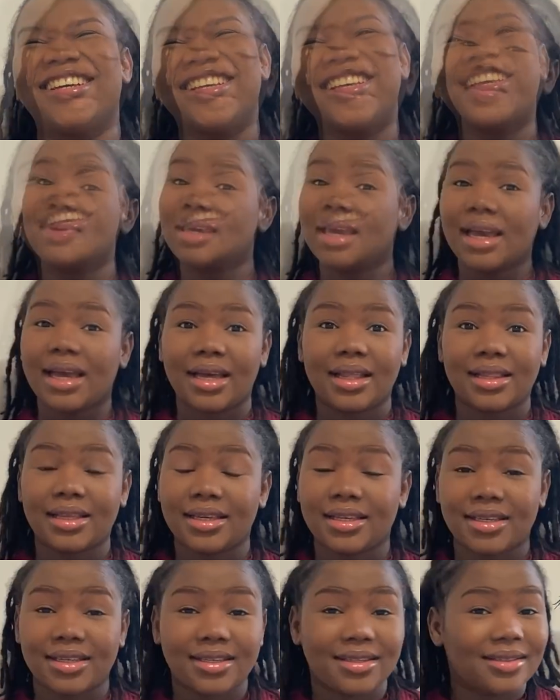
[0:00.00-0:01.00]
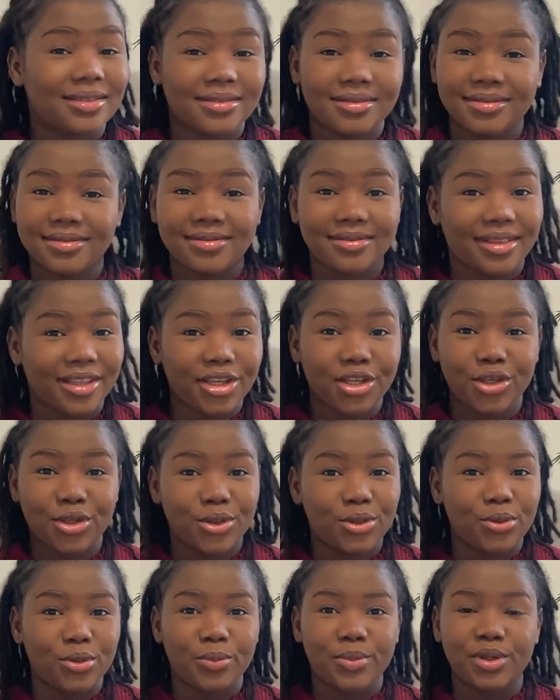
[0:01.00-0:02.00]
Yeah, like, thank
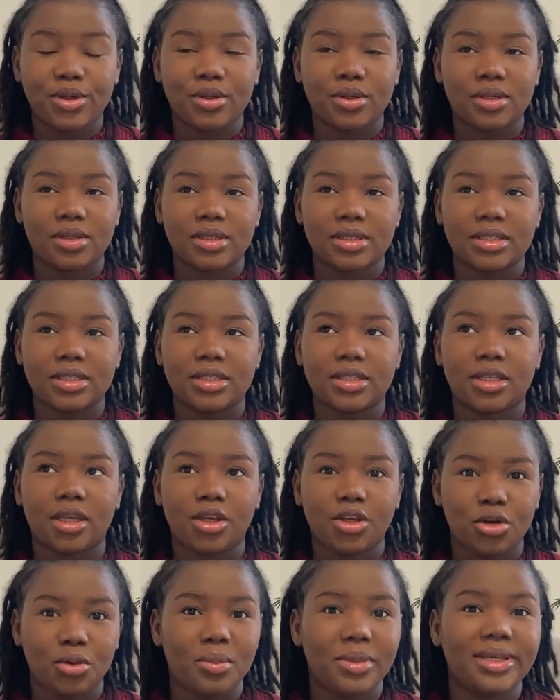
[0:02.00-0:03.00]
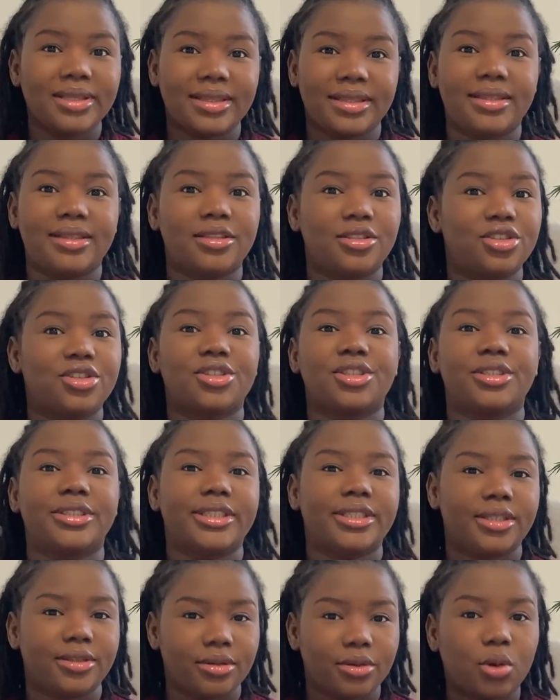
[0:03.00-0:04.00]
you, because you made the
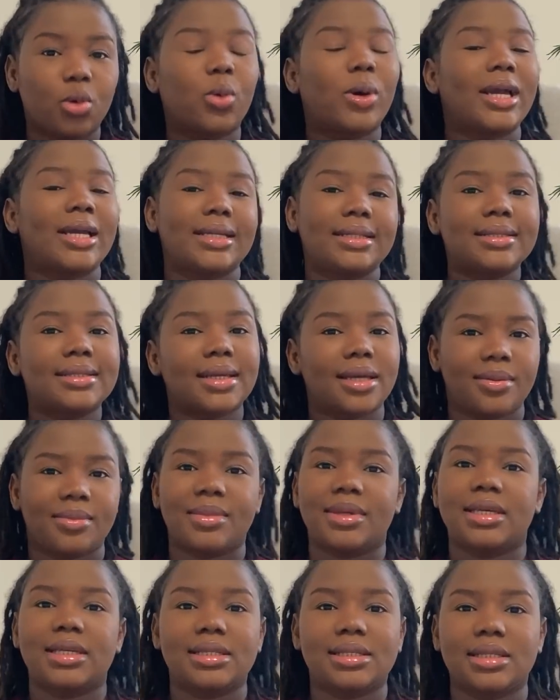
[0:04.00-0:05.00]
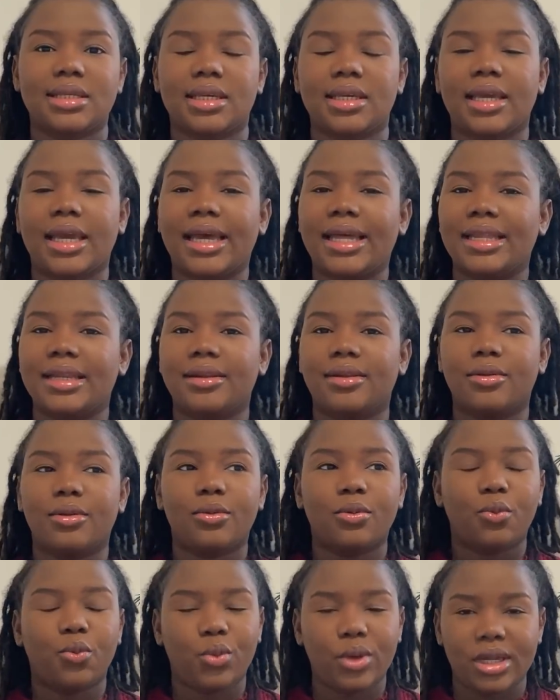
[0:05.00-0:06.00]
journey quite amazing and
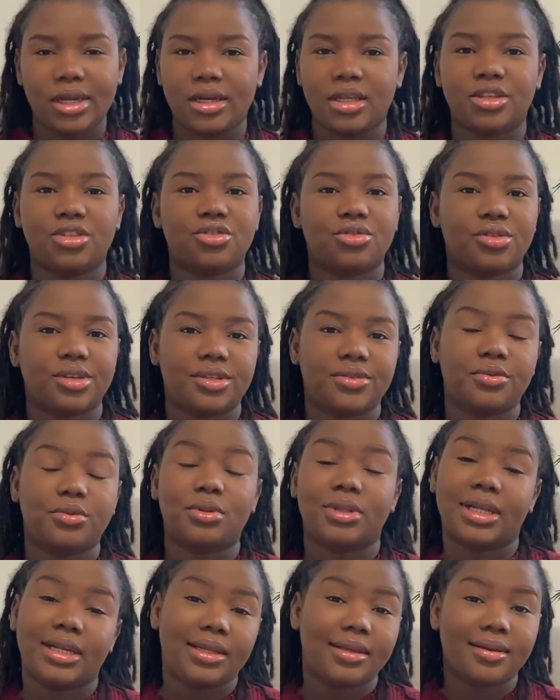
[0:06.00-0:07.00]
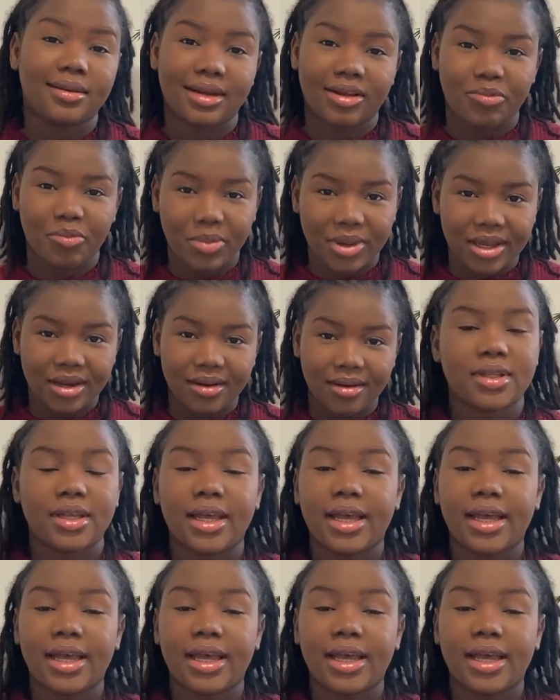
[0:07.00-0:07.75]
way less stressful than it could have been.